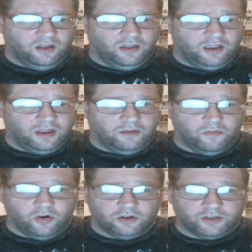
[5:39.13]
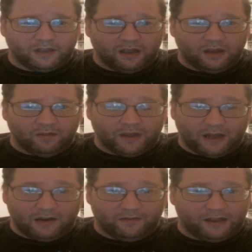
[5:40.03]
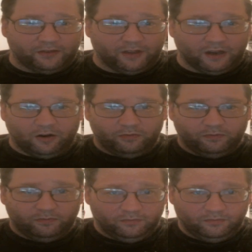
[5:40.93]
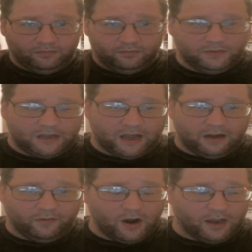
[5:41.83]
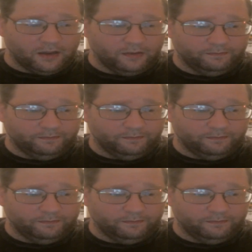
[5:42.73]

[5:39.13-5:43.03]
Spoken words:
it marks them kind of as their sign of rank.